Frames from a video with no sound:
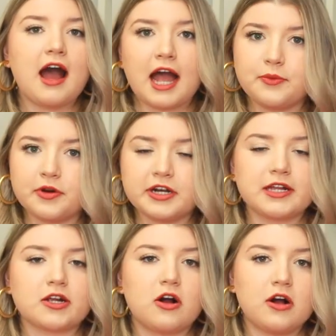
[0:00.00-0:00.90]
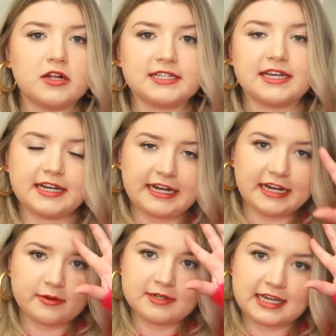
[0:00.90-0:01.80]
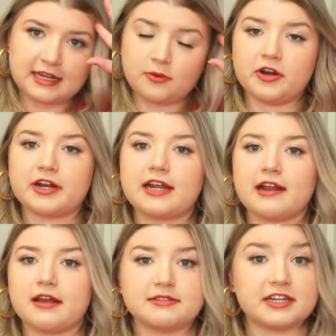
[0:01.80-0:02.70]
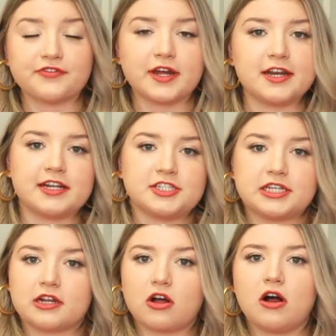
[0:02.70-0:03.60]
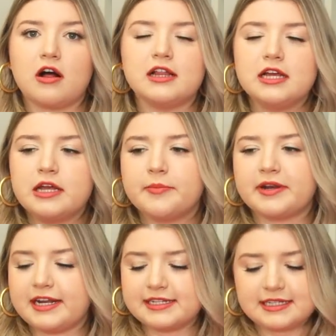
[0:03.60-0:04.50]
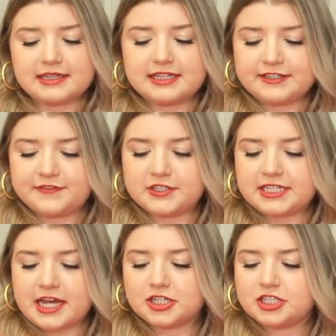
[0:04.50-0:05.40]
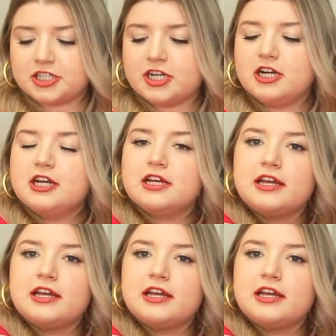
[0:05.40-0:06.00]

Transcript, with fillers: I wore it like all day, an eight hour day at work, and I didn't find it itchy at all, but it is a different texture.